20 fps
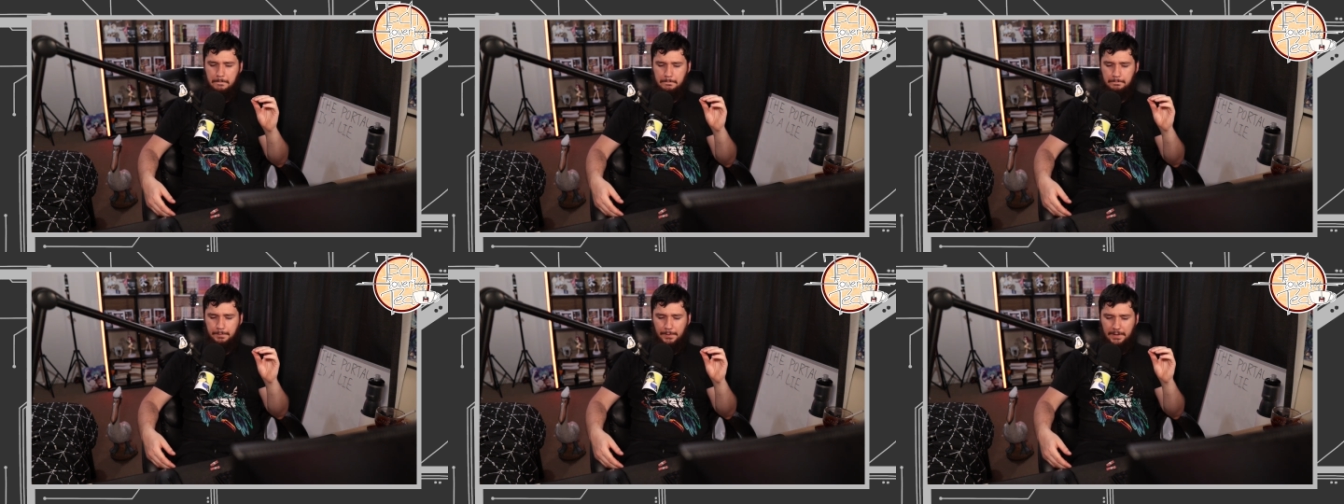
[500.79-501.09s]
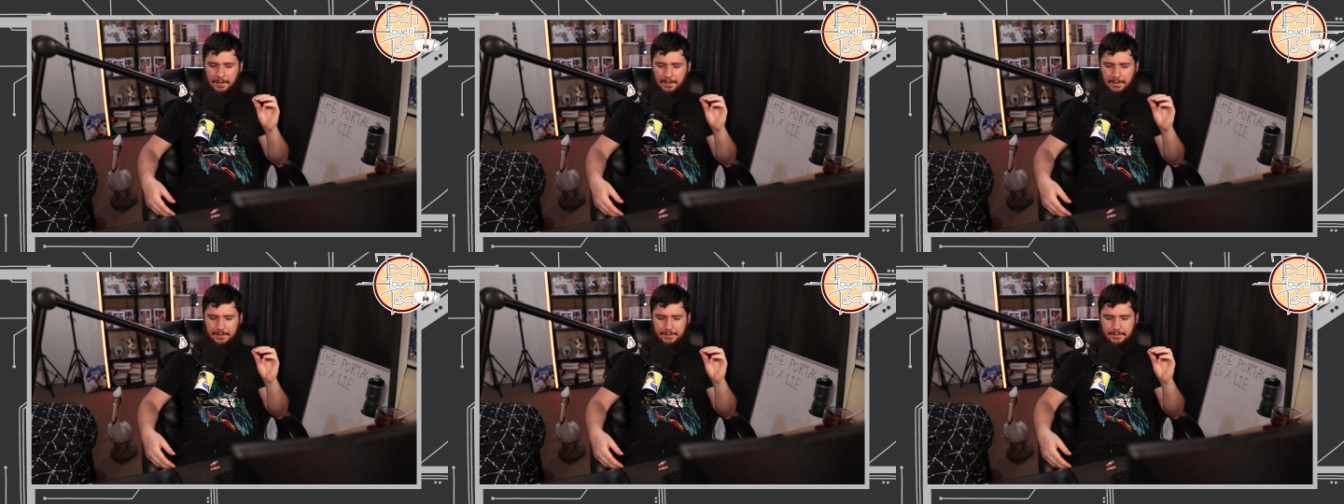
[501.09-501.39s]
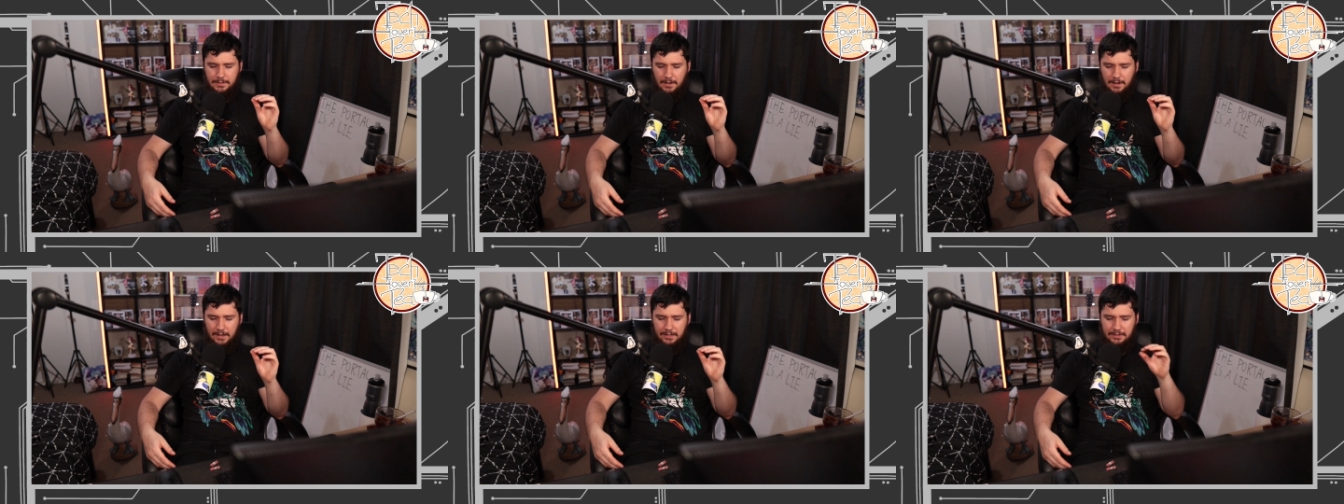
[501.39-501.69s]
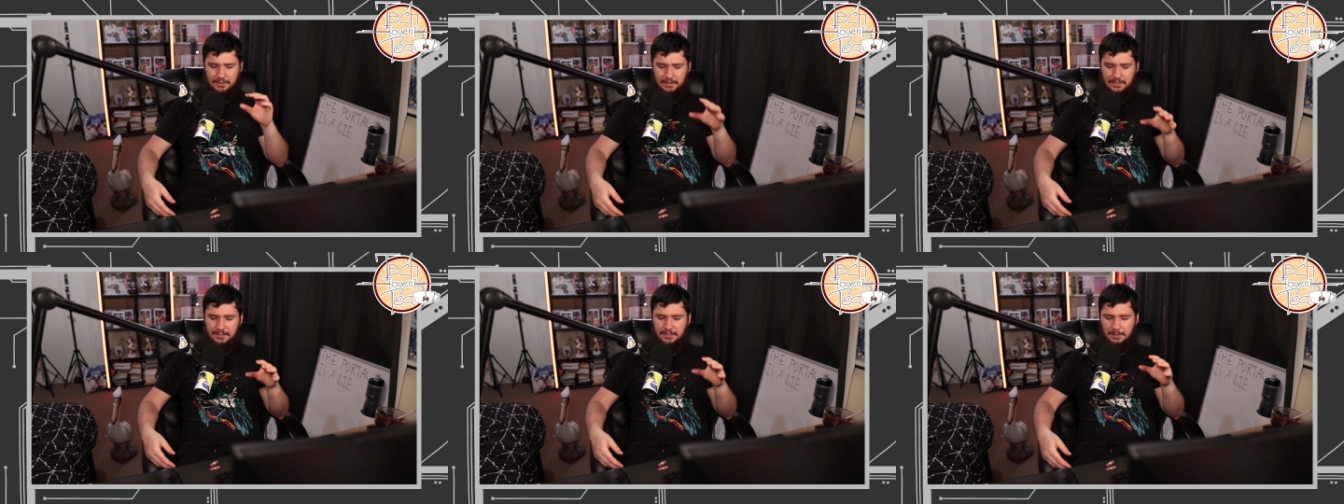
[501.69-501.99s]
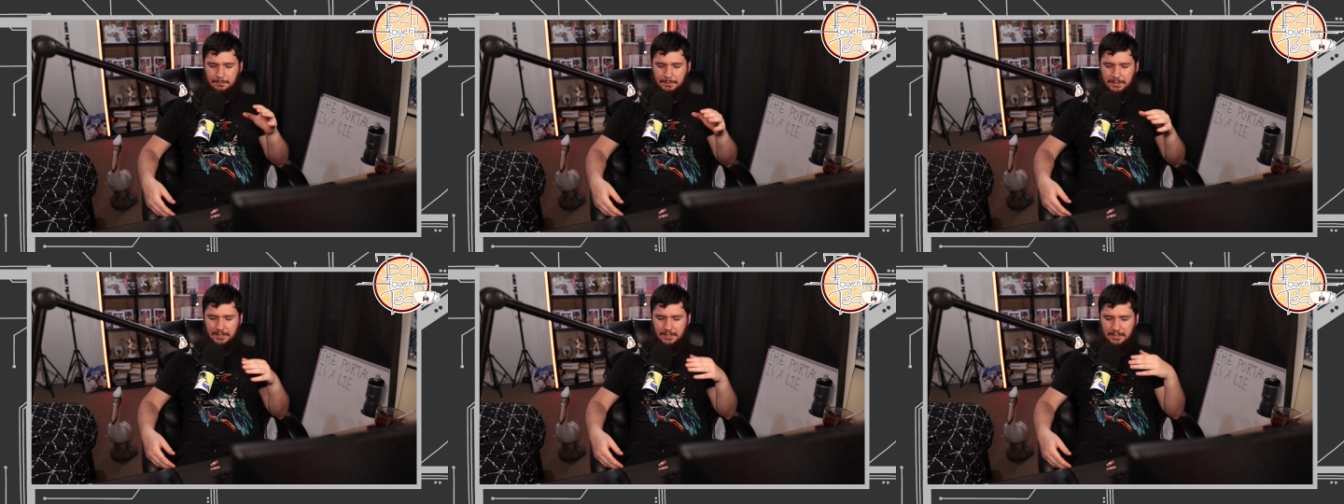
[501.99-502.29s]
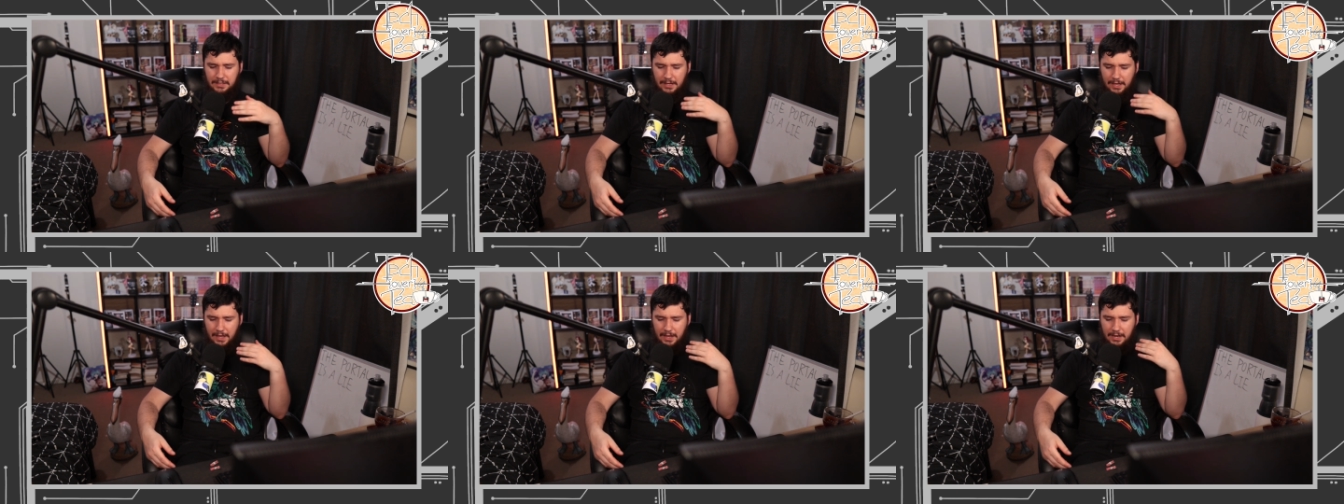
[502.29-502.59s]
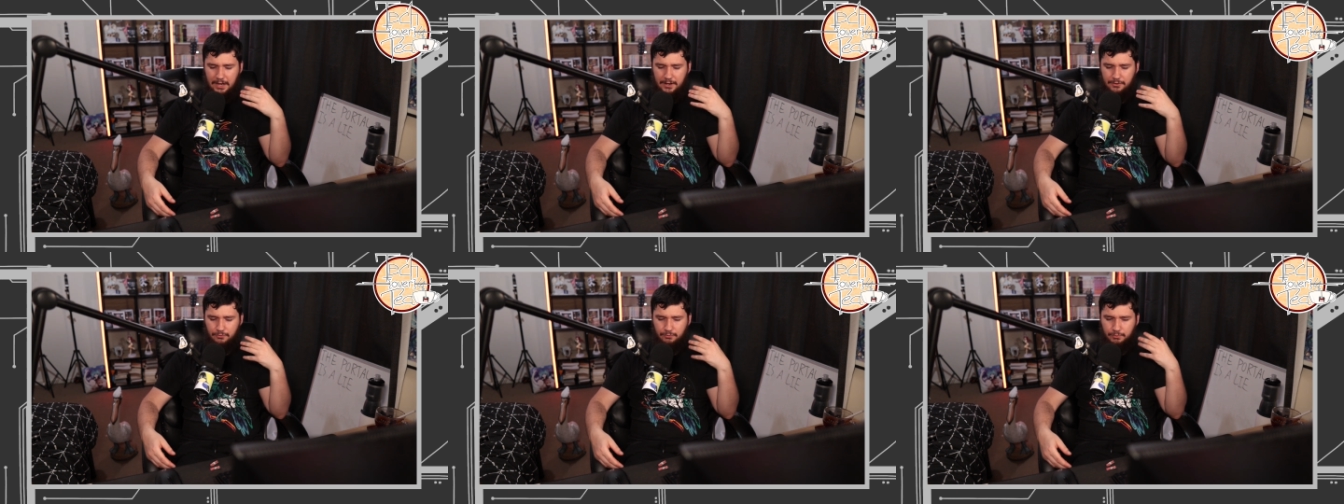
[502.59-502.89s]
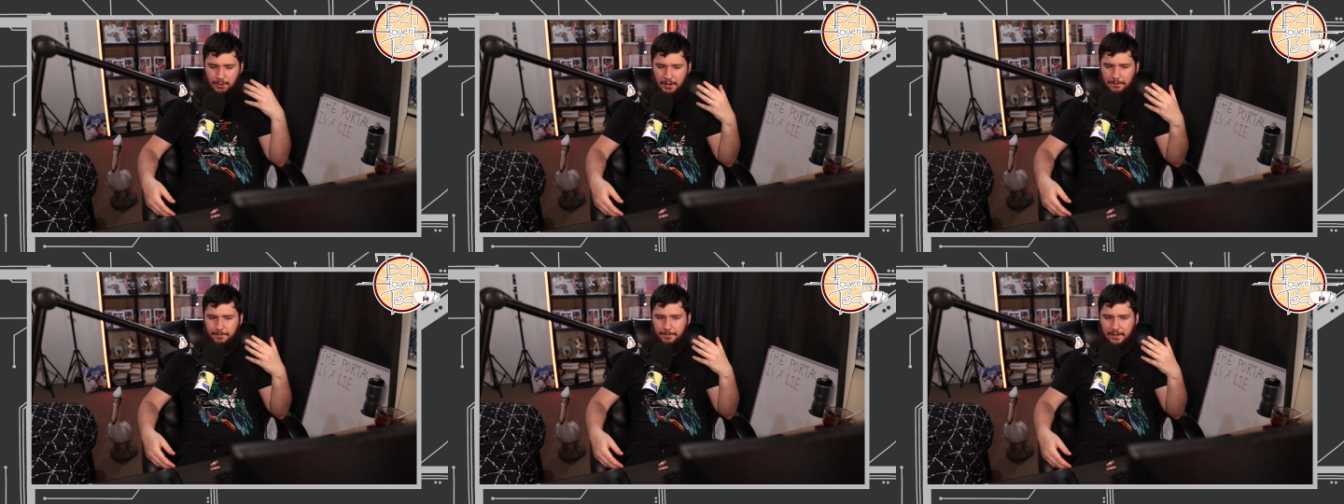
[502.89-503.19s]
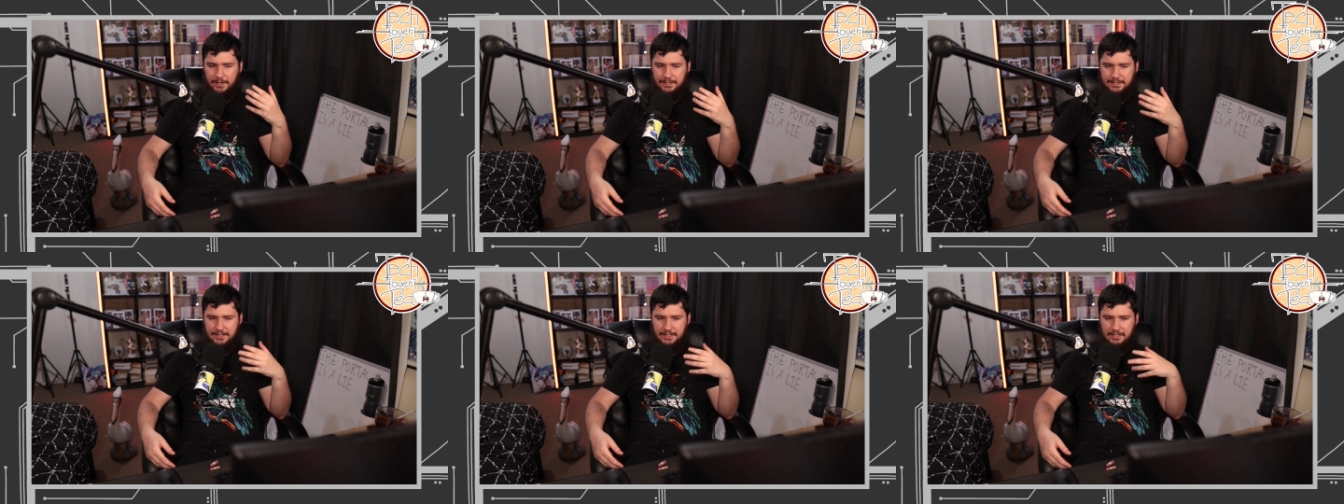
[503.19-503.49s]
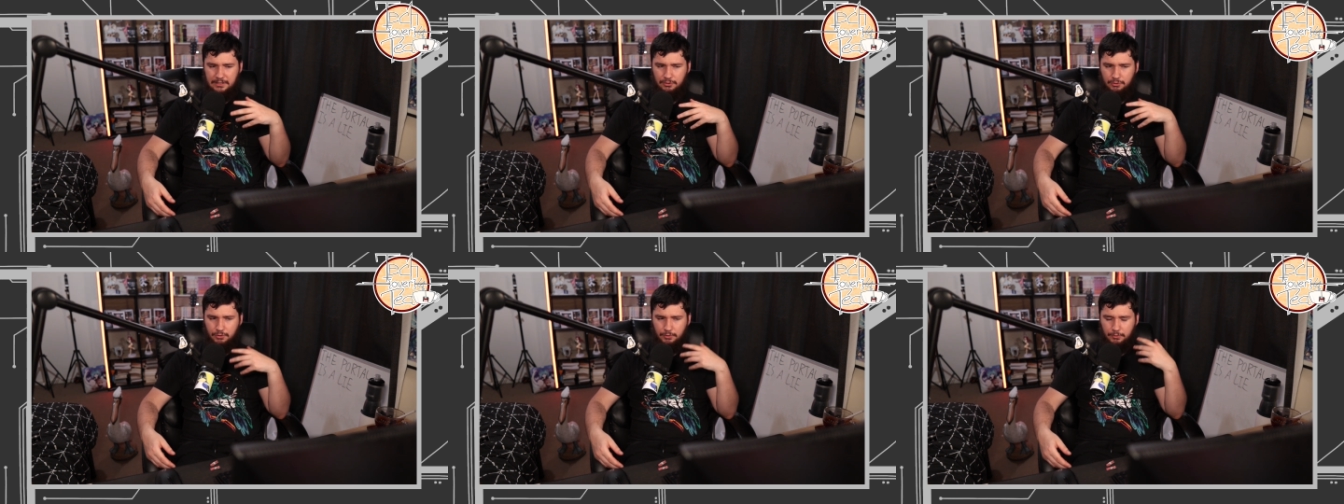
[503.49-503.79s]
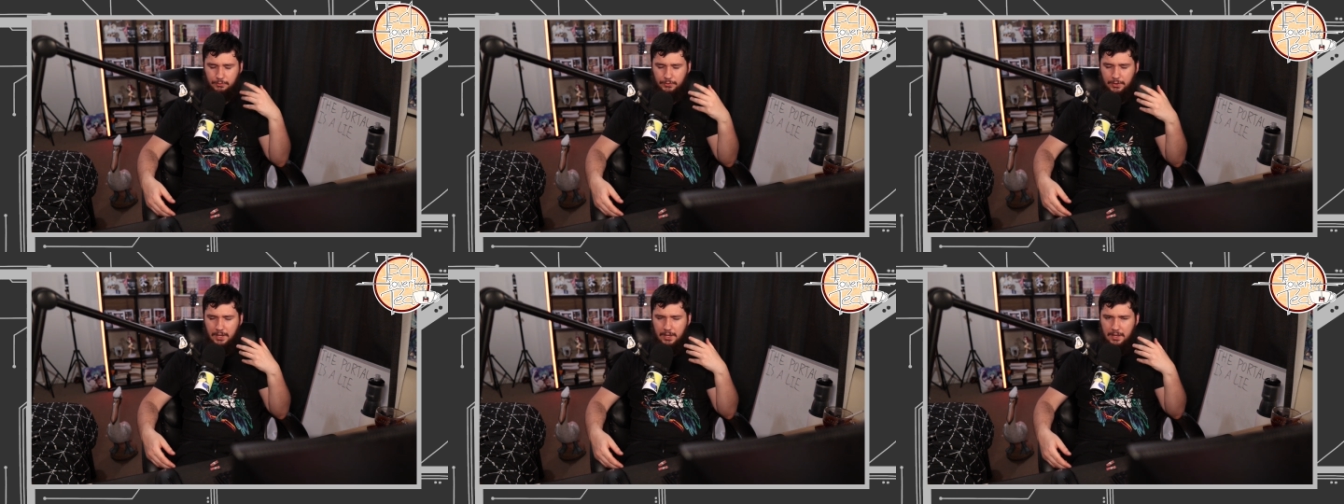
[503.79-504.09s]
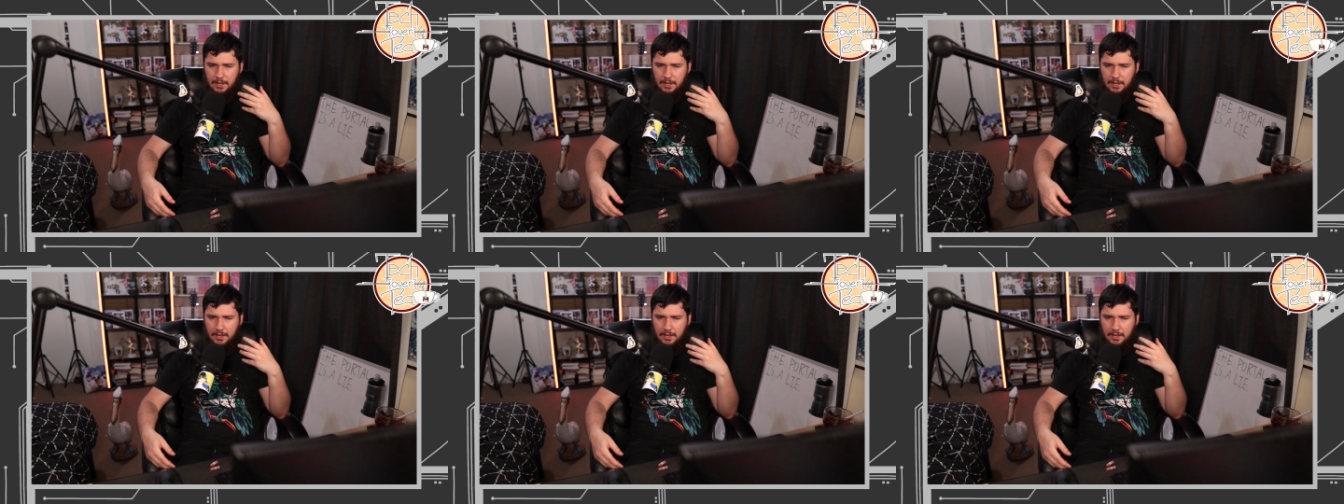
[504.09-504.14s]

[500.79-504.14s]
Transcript: But I think I'm getting a rough idea of